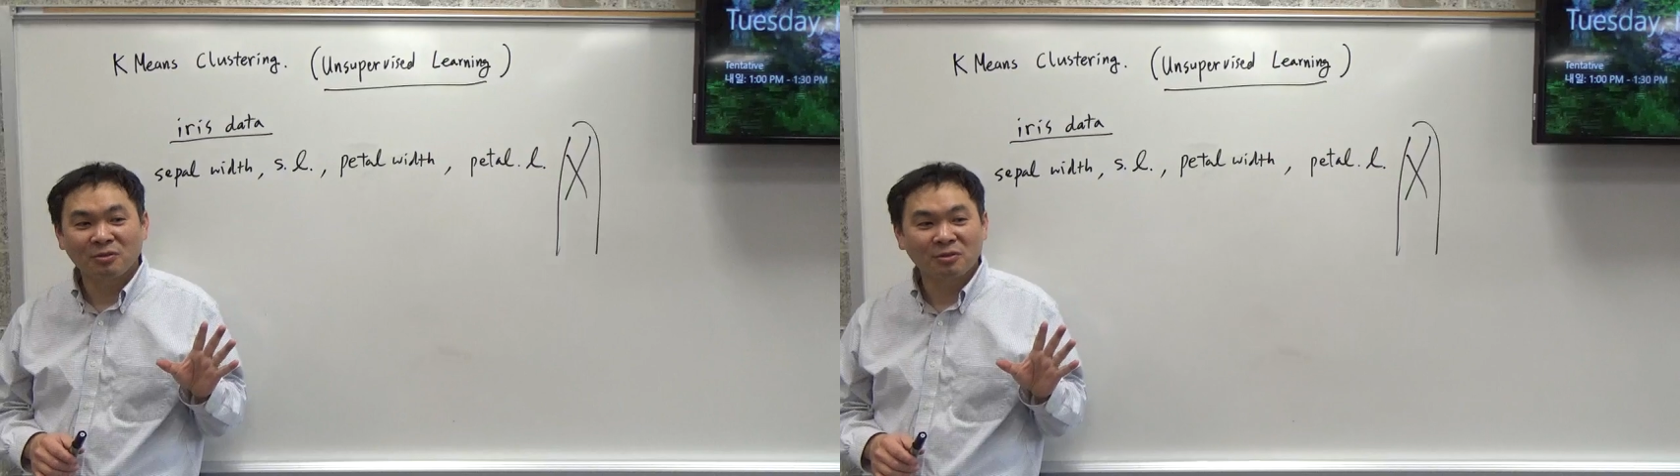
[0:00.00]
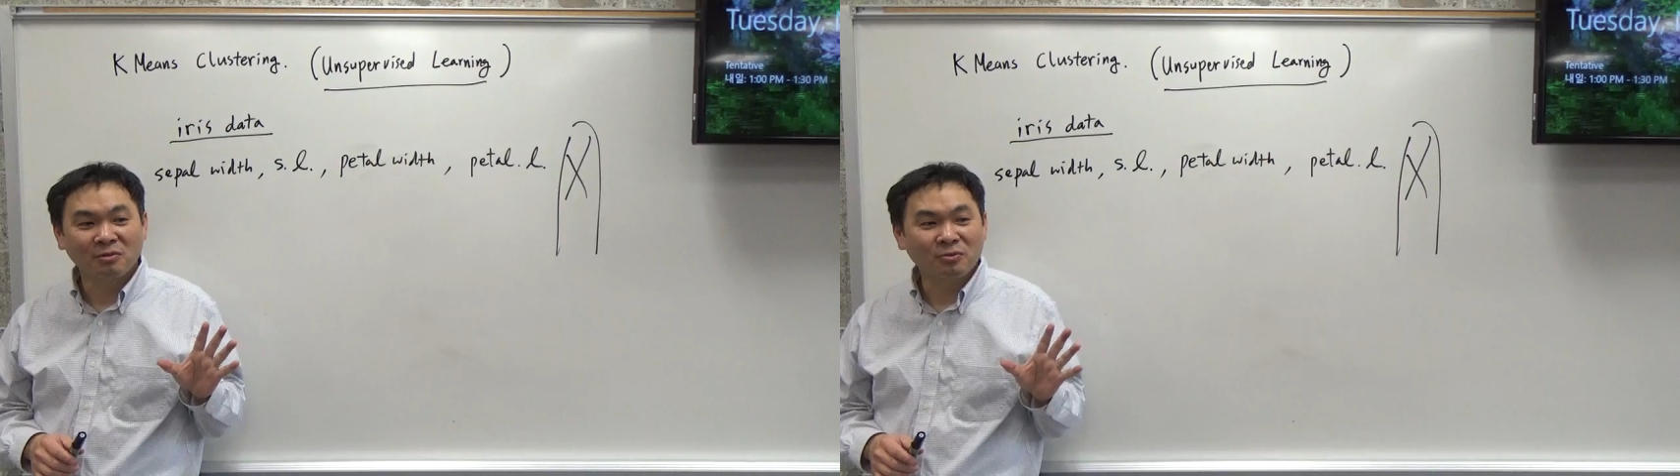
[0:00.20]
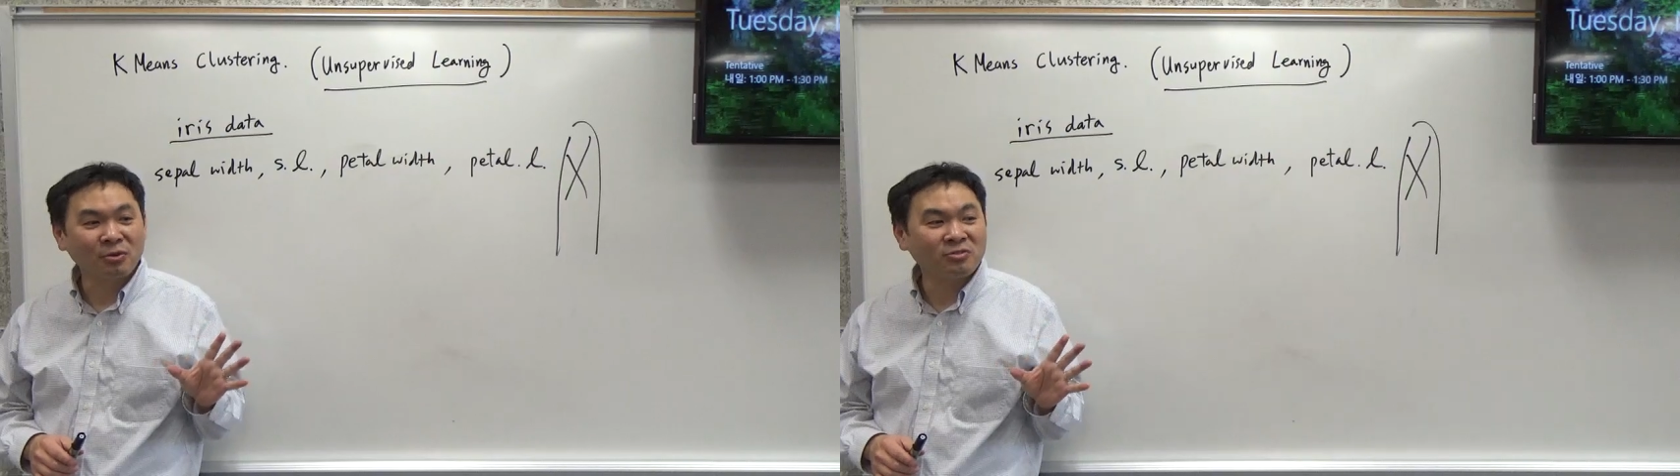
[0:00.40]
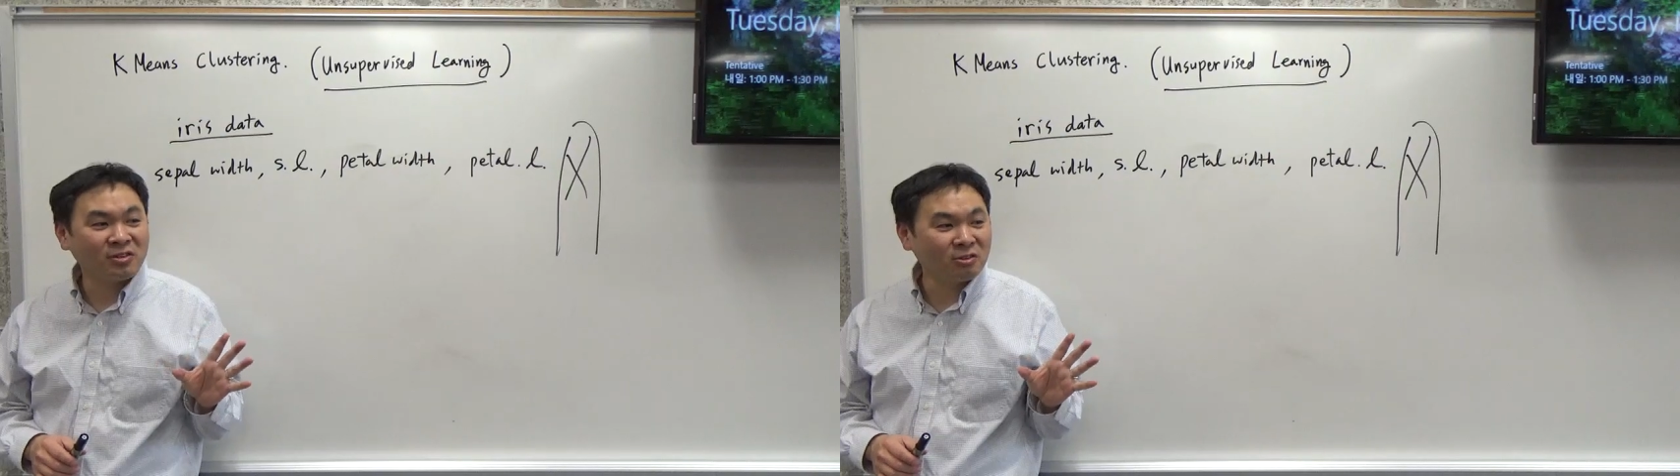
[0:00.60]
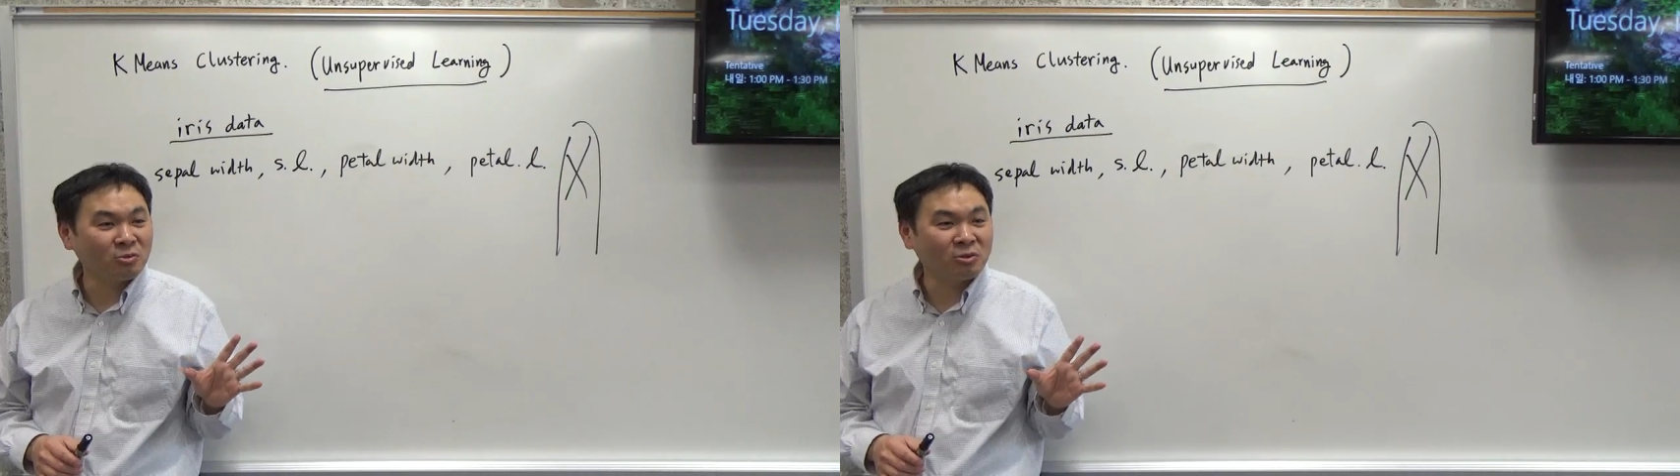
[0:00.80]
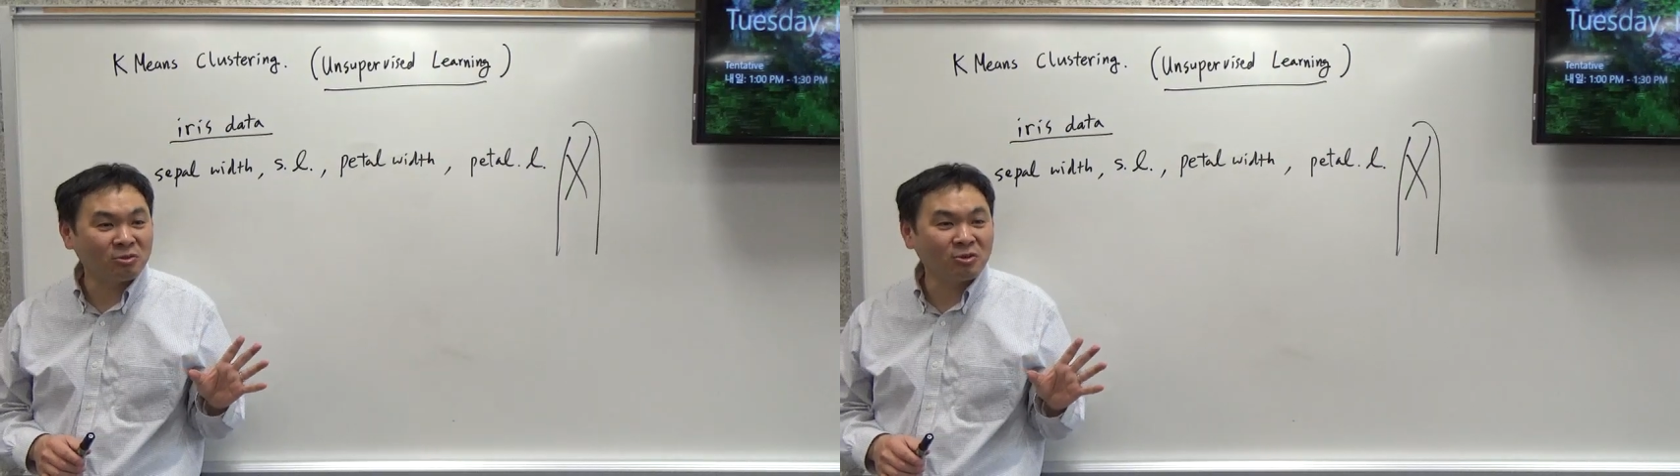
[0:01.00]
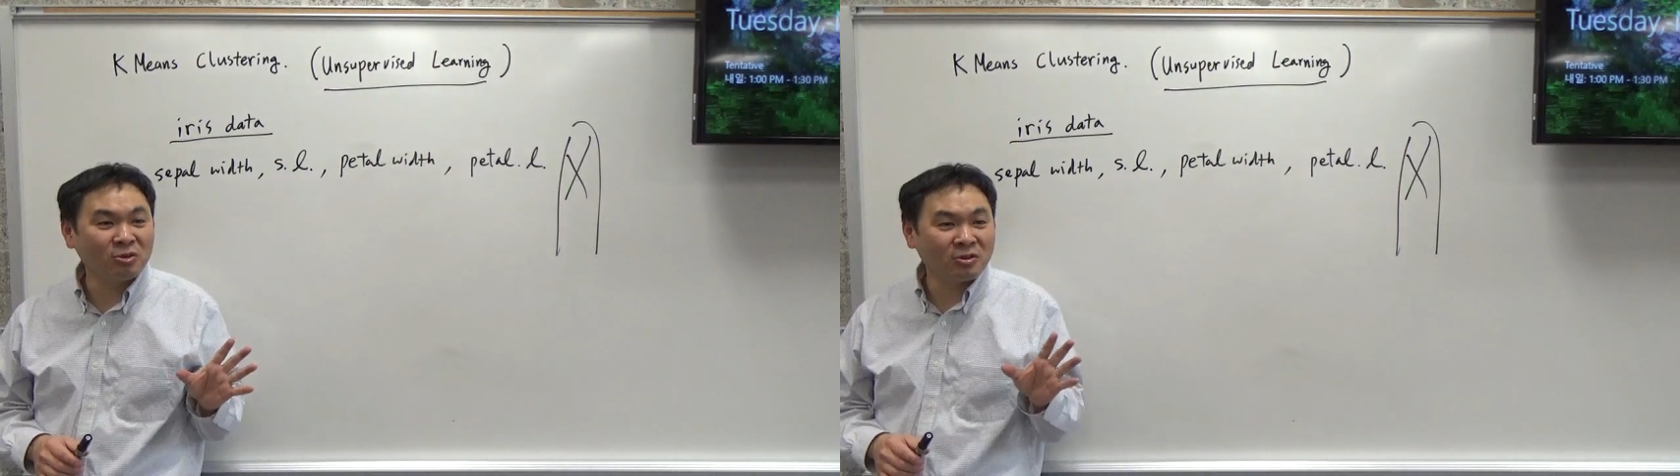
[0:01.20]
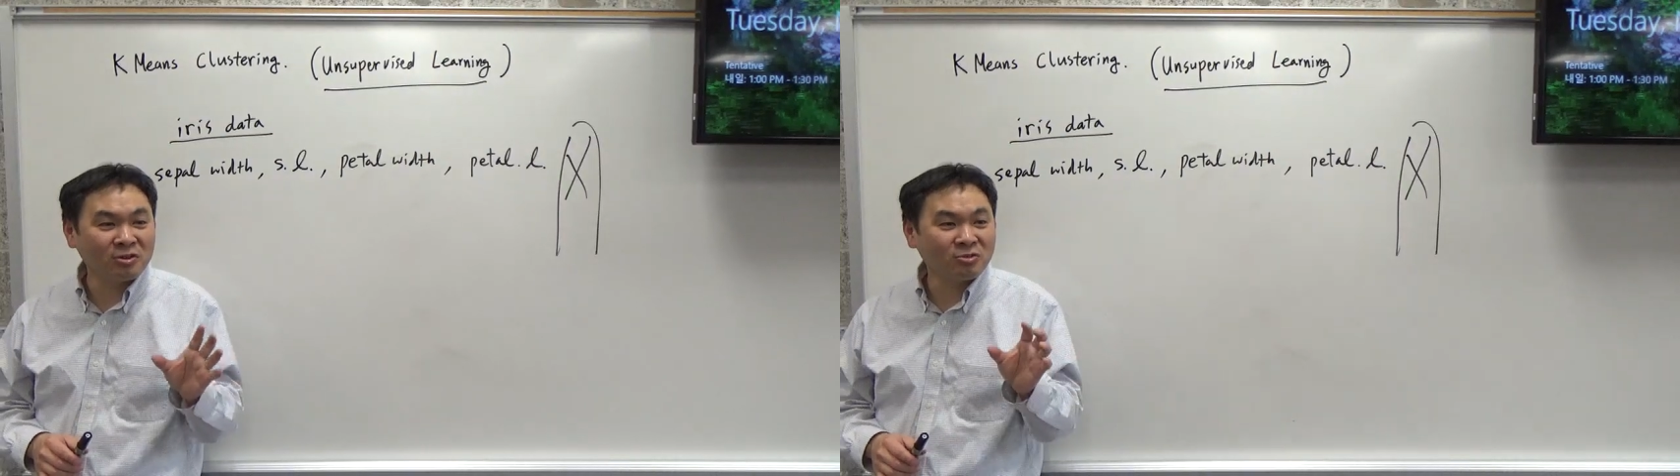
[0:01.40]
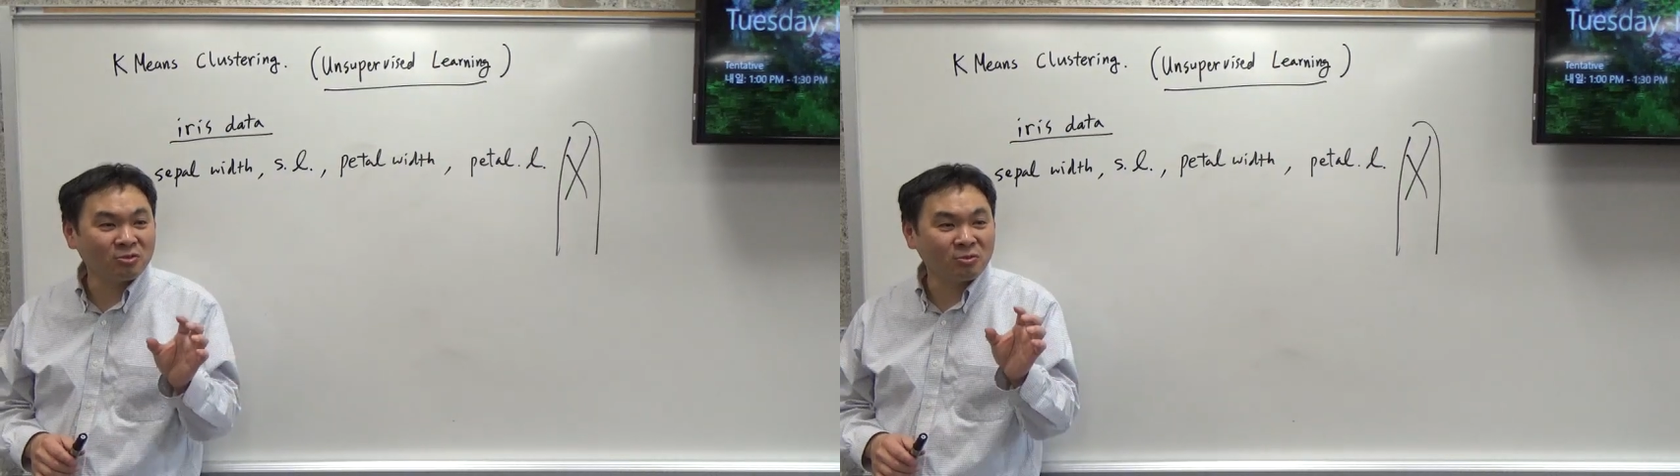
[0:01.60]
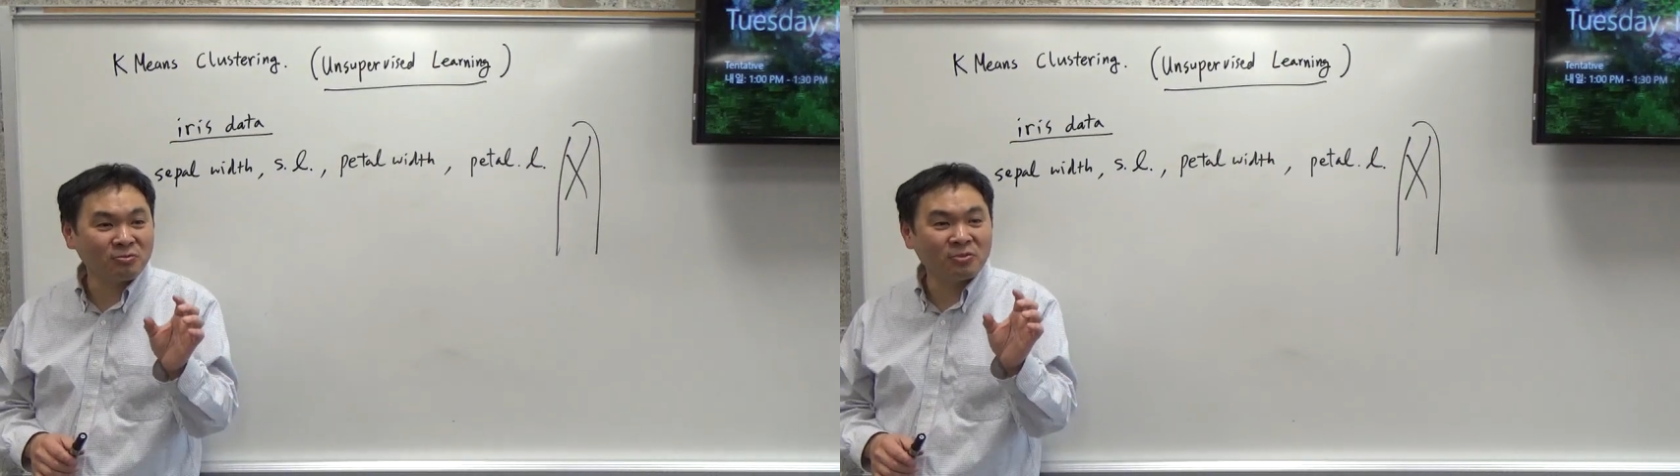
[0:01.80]
The first thing you would do is
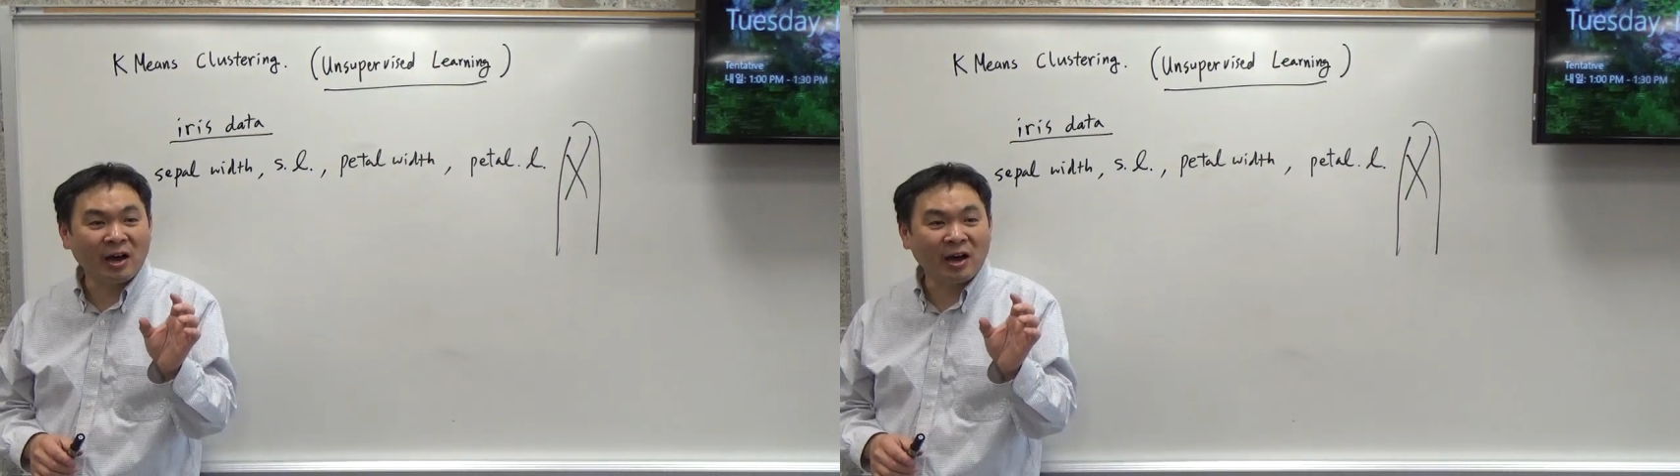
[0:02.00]
to